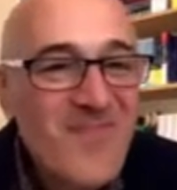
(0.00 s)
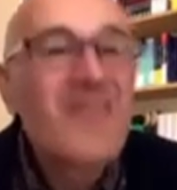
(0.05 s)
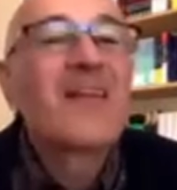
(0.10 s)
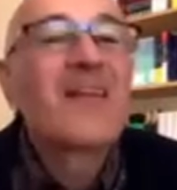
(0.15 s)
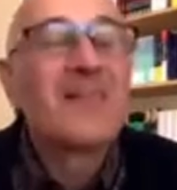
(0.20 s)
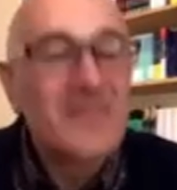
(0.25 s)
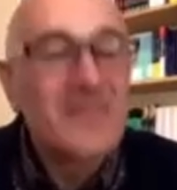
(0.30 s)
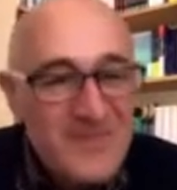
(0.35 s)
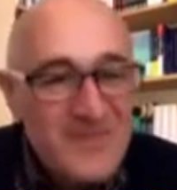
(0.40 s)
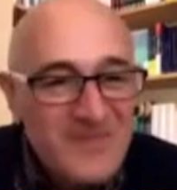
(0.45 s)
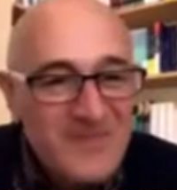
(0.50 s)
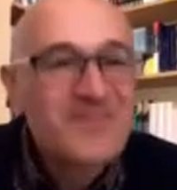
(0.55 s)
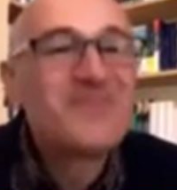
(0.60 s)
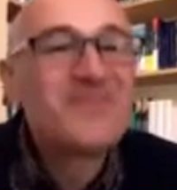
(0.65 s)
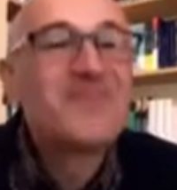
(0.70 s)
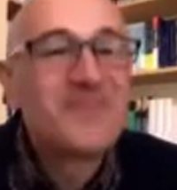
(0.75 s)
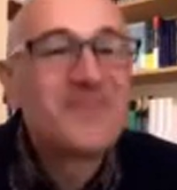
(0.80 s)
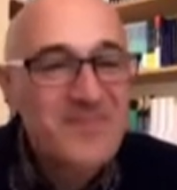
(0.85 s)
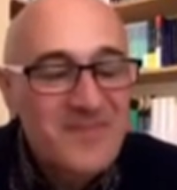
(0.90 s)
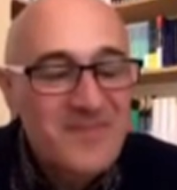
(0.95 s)

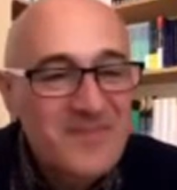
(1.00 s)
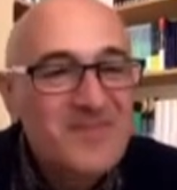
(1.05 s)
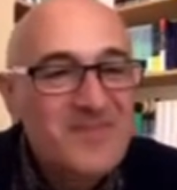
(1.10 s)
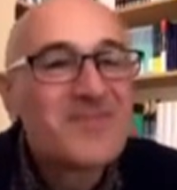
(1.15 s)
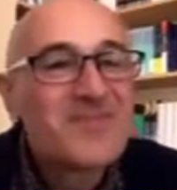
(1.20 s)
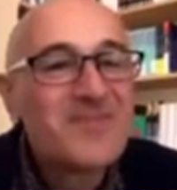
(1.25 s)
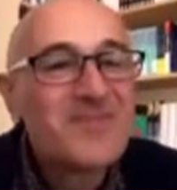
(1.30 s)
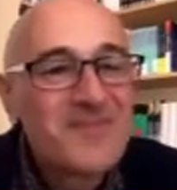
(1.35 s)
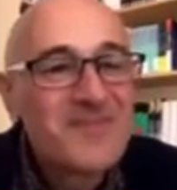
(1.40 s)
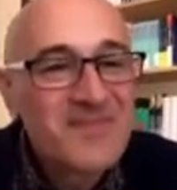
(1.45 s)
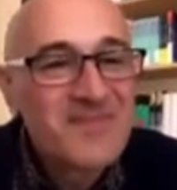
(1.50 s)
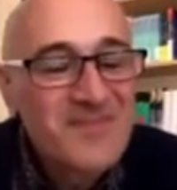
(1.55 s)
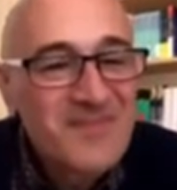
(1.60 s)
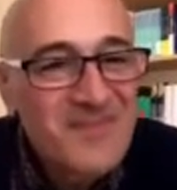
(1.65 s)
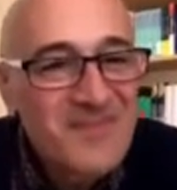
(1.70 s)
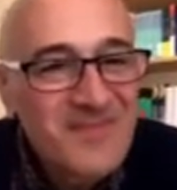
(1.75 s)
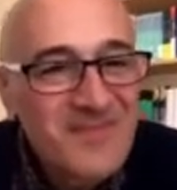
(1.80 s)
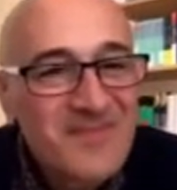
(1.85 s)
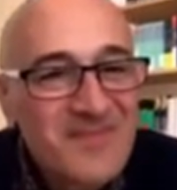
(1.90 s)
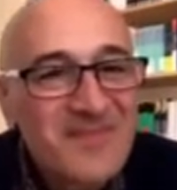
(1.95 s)

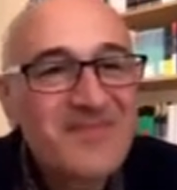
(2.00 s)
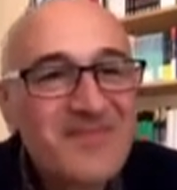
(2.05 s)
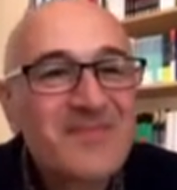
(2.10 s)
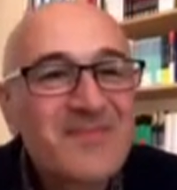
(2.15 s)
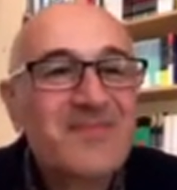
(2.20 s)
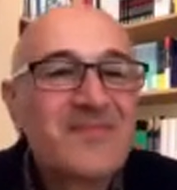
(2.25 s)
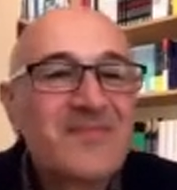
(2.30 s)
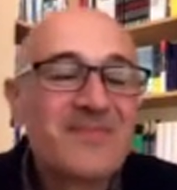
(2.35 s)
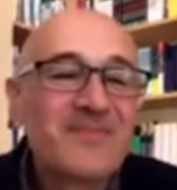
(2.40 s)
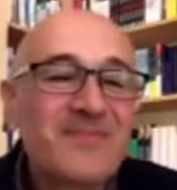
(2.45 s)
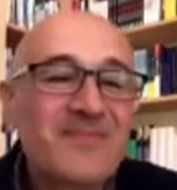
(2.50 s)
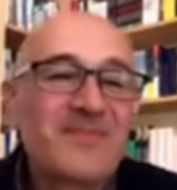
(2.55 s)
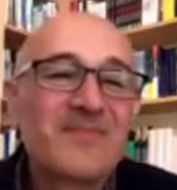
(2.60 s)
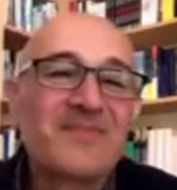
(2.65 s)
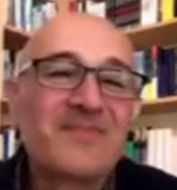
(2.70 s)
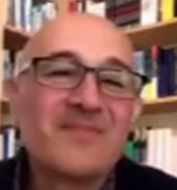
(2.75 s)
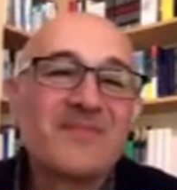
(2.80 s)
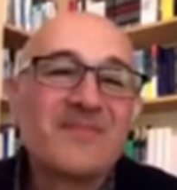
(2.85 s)
(silent)